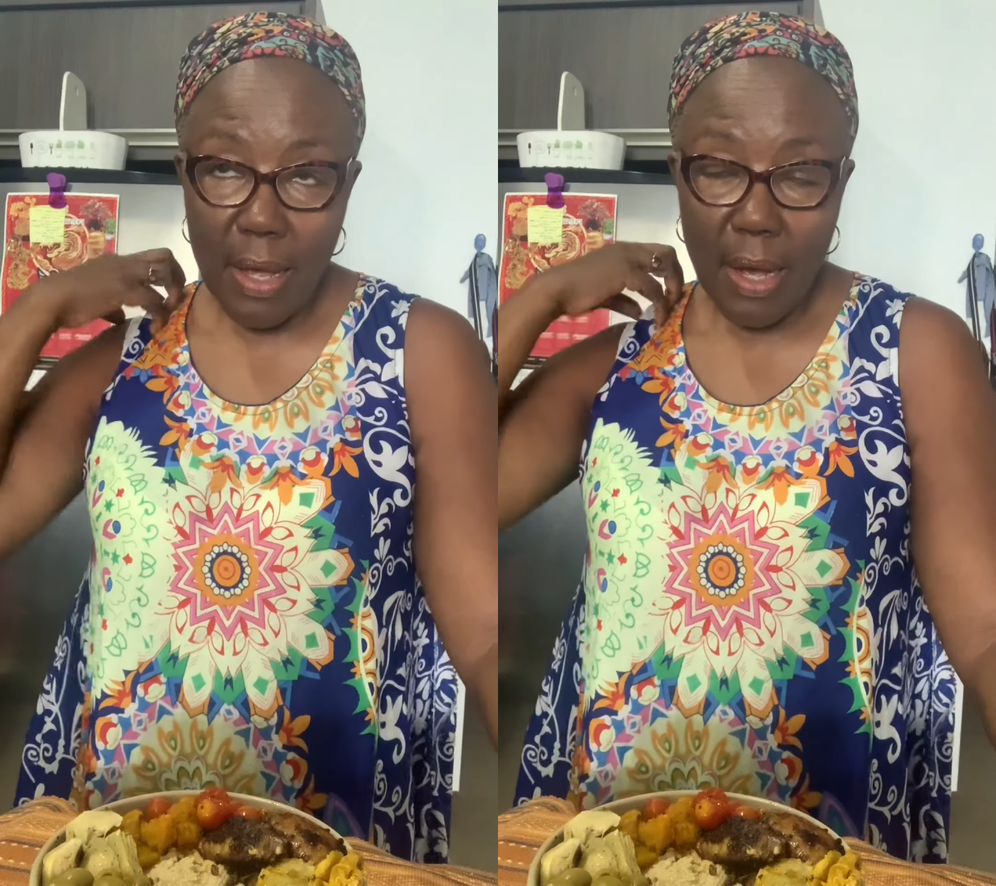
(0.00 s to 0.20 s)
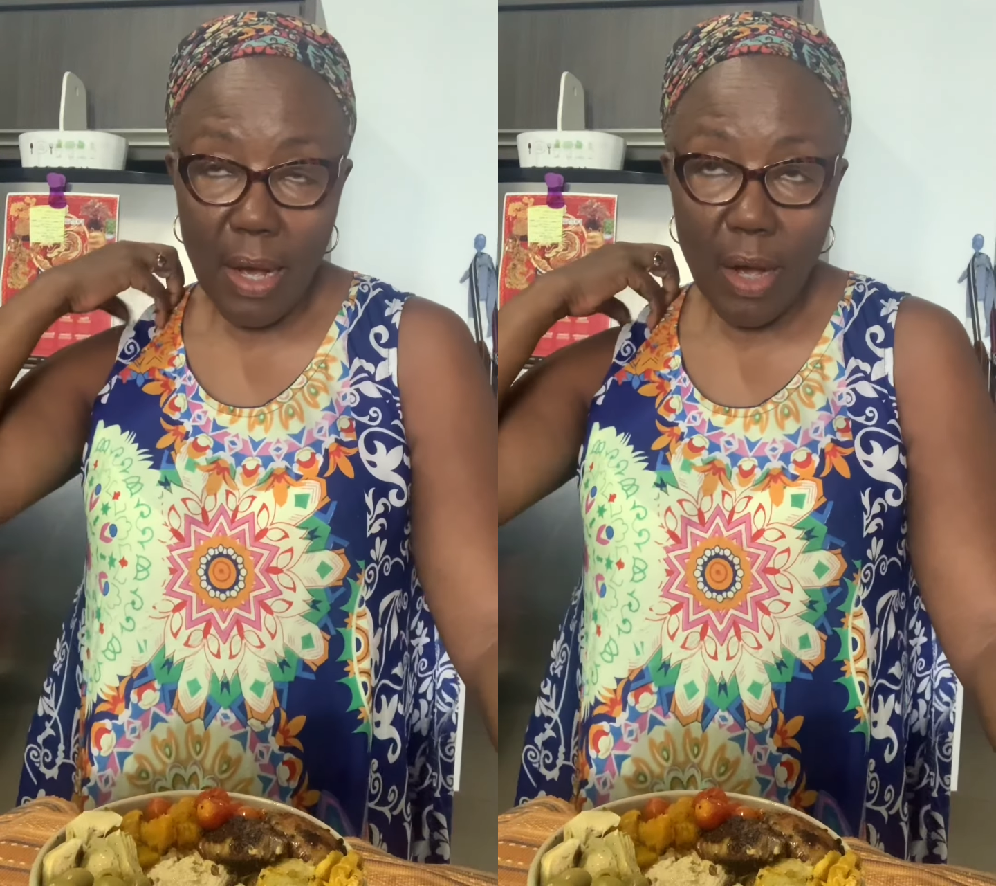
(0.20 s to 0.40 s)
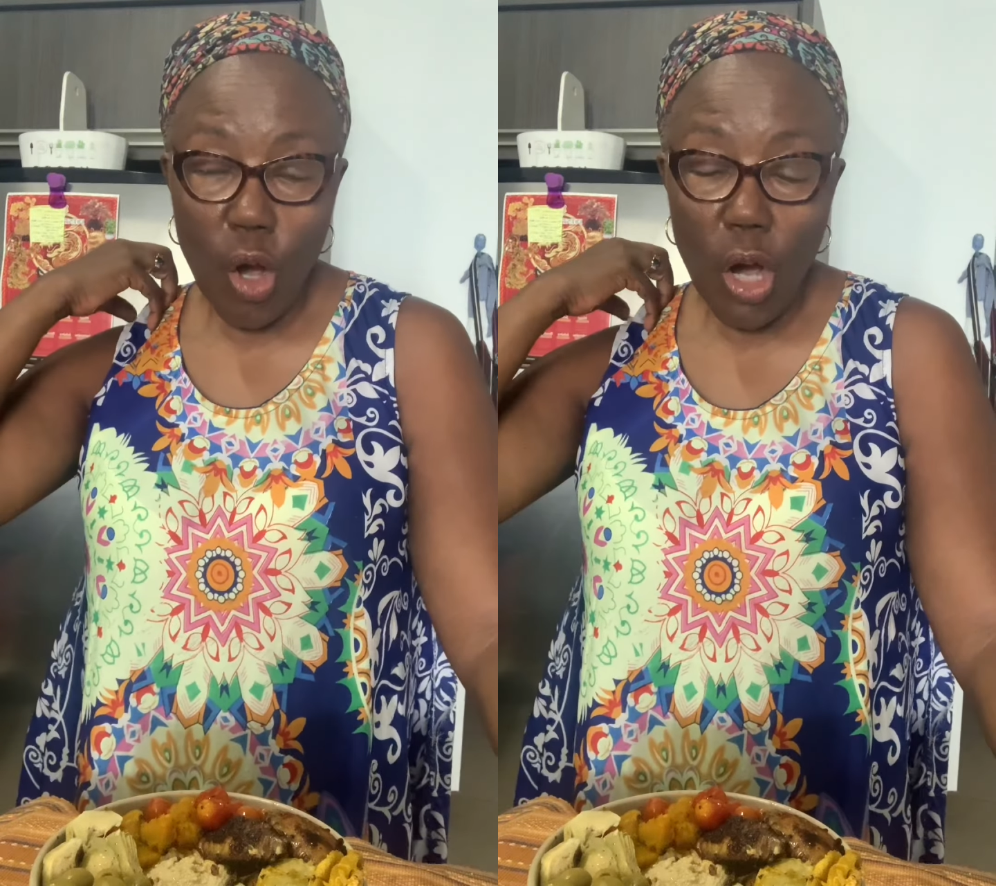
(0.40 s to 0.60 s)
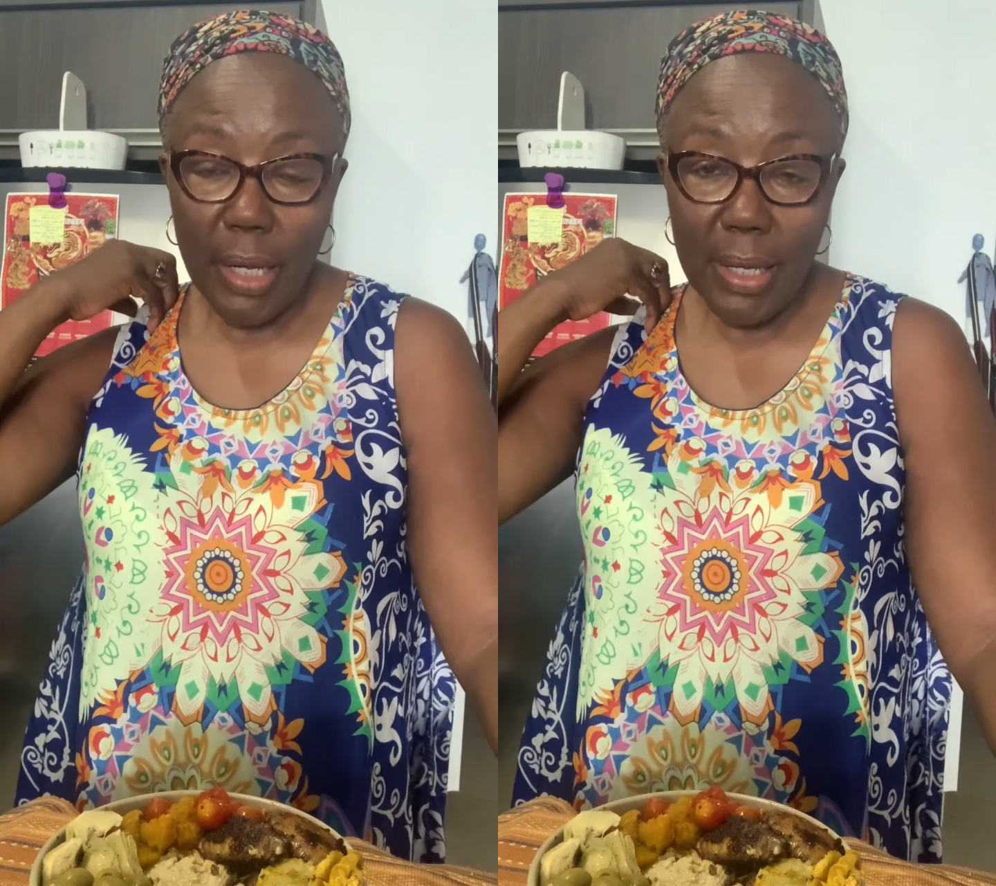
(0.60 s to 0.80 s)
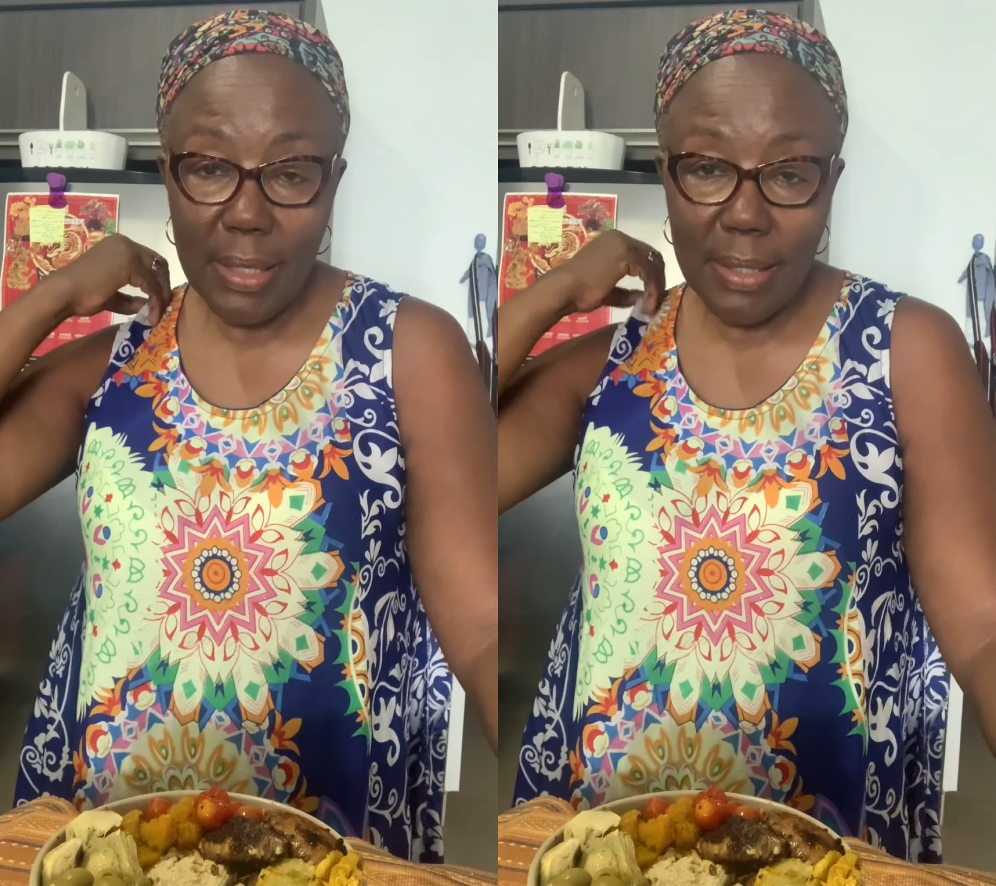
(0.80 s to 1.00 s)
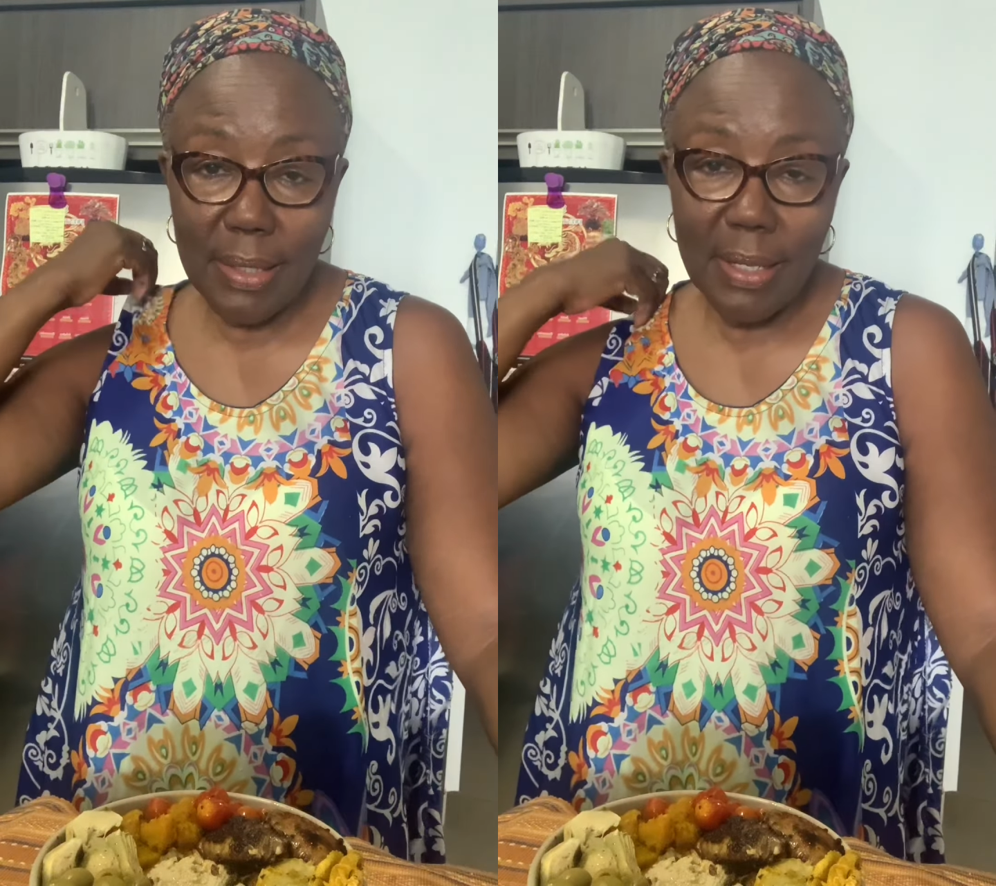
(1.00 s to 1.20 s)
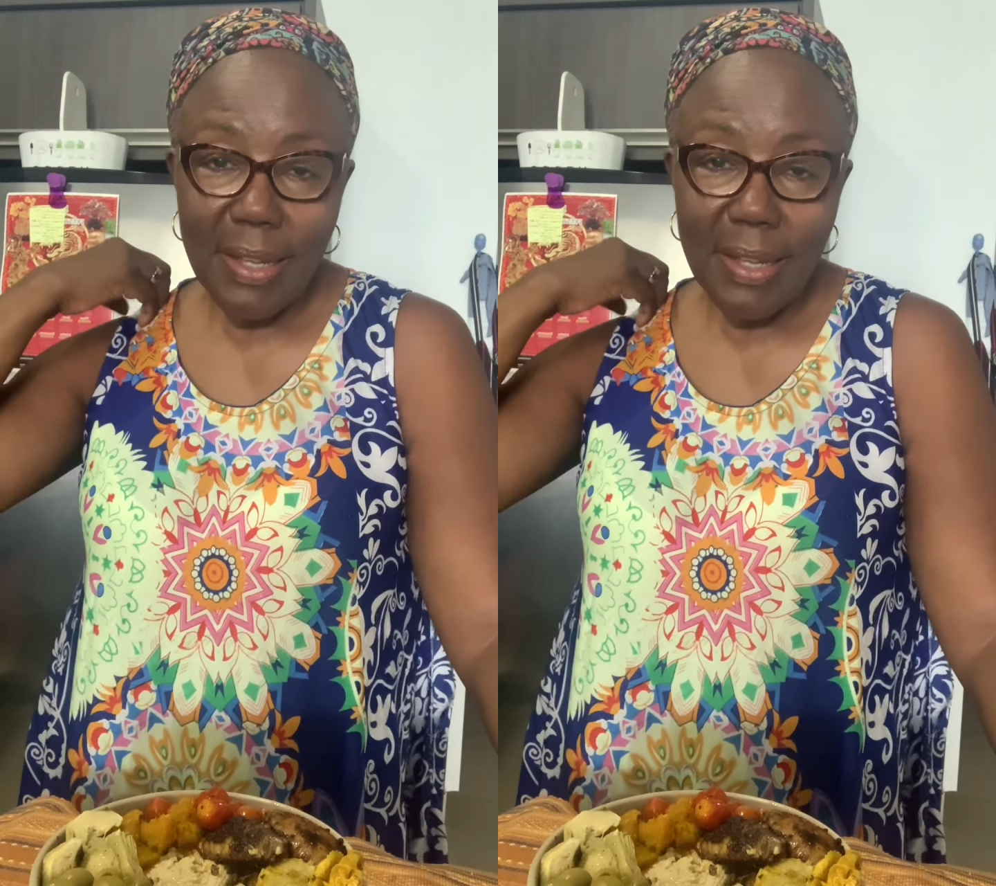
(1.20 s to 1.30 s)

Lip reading: August,